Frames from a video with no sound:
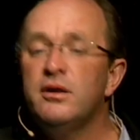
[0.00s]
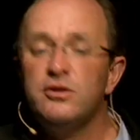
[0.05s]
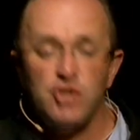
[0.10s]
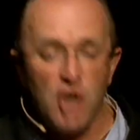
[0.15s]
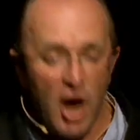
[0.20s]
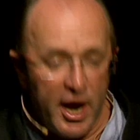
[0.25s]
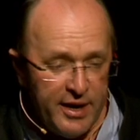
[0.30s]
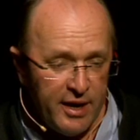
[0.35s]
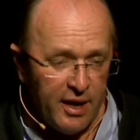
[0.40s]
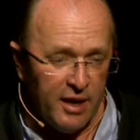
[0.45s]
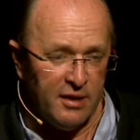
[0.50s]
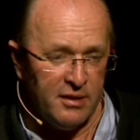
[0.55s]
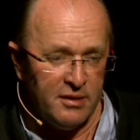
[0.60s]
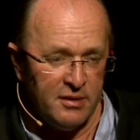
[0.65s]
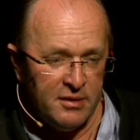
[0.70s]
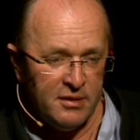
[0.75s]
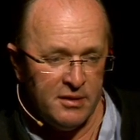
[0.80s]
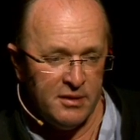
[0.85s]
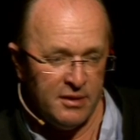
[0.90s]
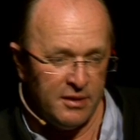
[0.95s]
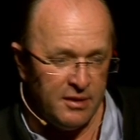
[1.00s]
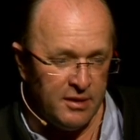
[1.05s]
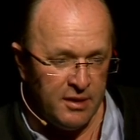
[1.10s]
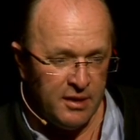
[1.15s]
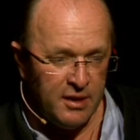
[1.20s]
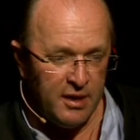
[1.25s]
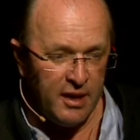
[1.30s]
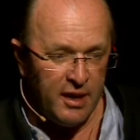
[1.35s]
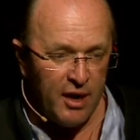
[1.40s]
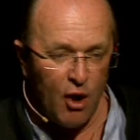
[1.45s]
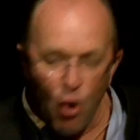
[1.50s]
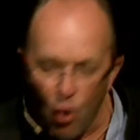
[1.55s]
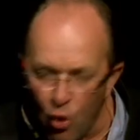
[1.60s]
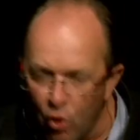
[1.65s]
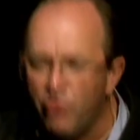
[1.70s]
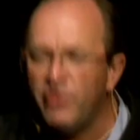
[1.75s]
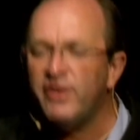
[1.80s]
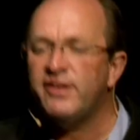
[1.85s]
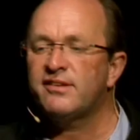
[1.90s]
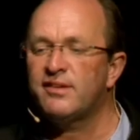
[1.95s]
China.
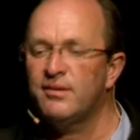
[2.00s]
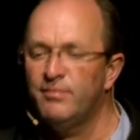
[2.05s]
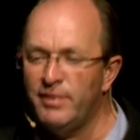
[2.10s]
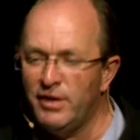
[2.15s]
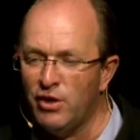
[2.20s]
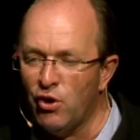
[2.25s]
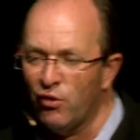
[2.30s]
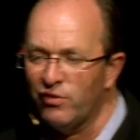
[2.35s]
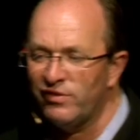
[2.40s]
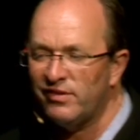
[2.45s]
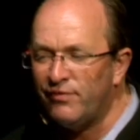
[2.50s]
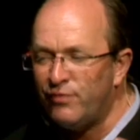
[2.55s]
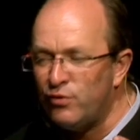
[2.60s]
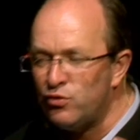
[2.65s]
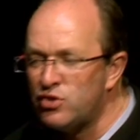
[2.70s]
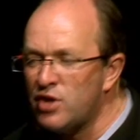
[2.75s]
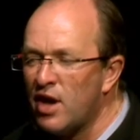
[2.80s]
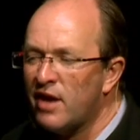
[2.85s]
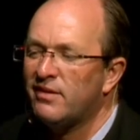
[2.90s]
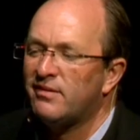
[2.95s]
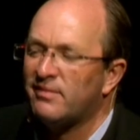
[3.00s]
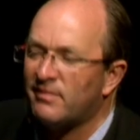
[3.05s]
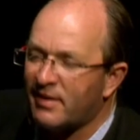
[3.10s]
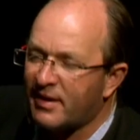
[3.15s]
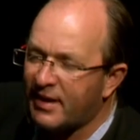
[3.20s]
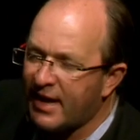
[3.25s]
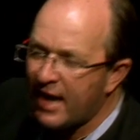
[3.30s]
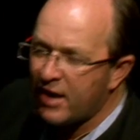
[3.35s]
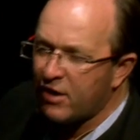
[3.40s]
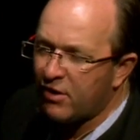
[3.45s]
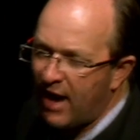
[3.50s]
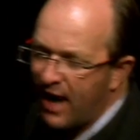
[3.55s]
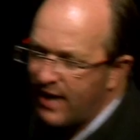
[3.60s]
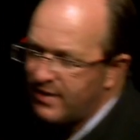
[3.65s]
All this can be yours if you just get your